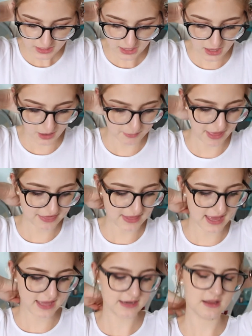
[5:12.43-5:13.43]
And
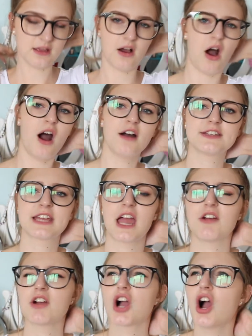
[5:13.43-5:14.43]
then
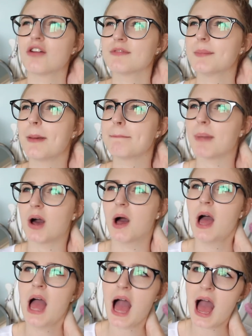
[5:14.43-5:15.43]
aftercare, I can't remember